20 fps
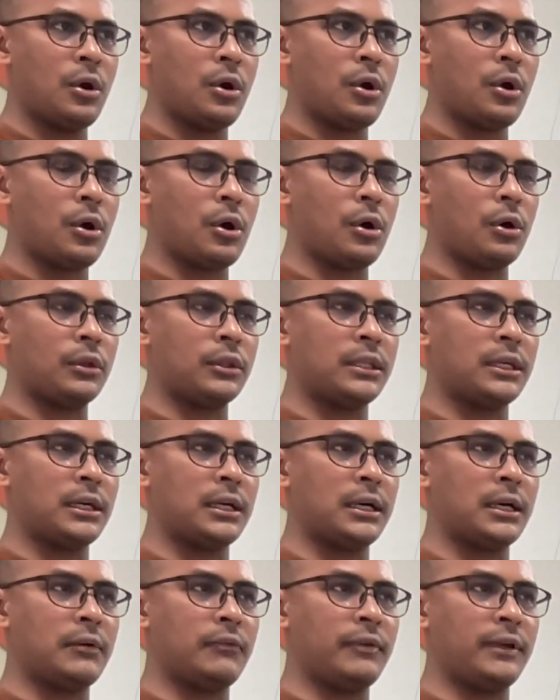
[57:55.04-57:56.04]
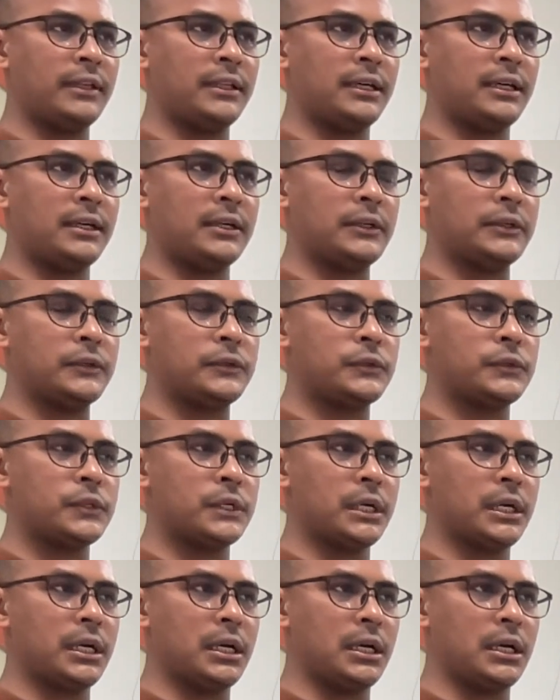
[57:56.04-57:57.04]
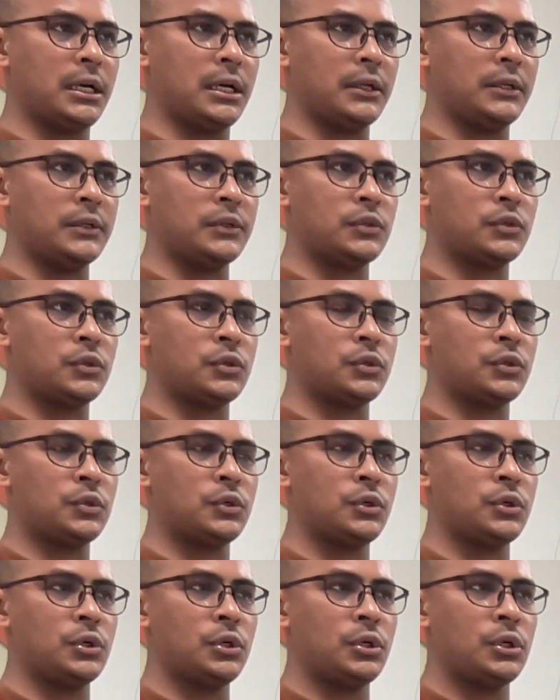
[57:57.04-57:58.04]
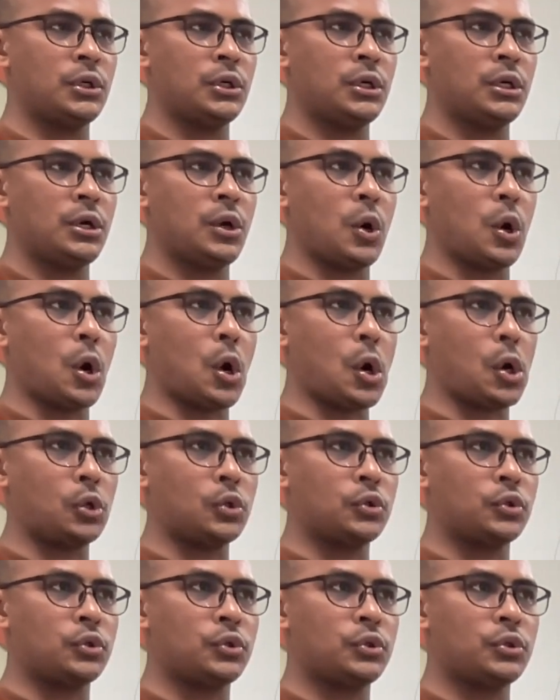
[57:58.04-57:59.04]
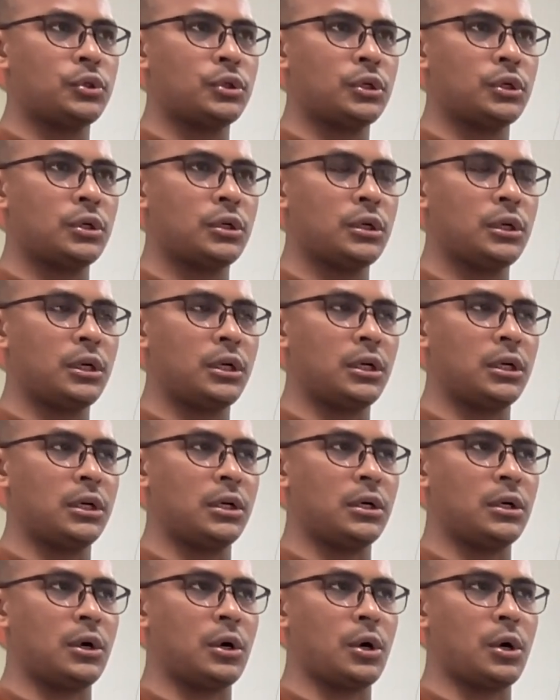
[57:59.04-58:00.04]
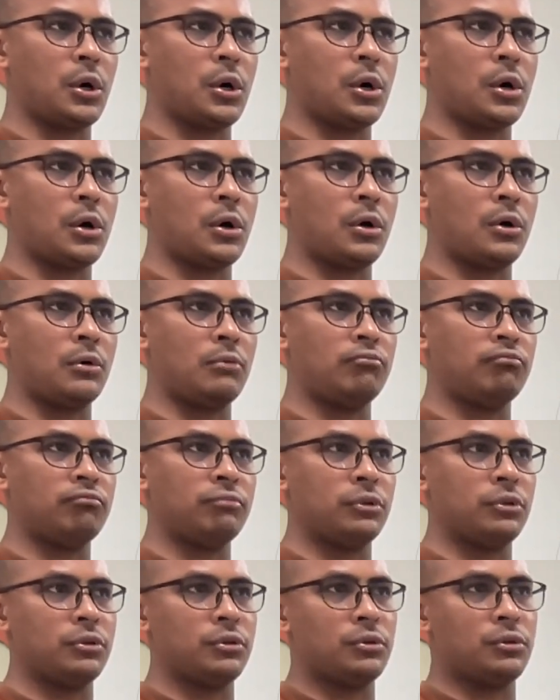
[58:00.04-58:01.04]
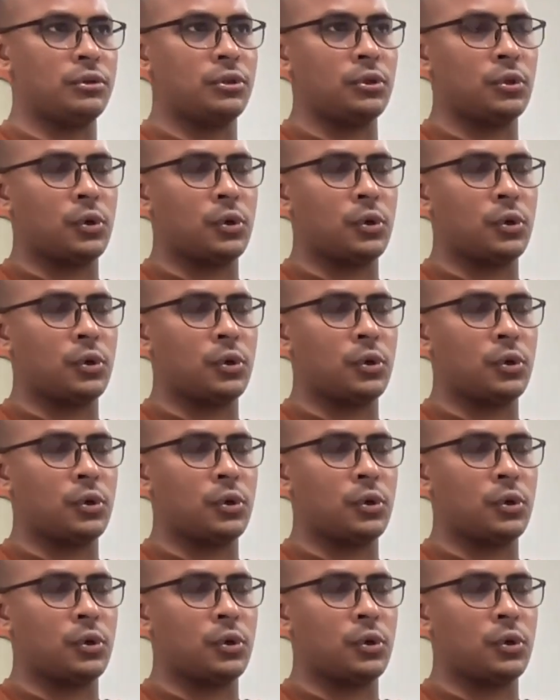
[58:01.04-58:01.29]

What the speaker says: or the whether it is hot or the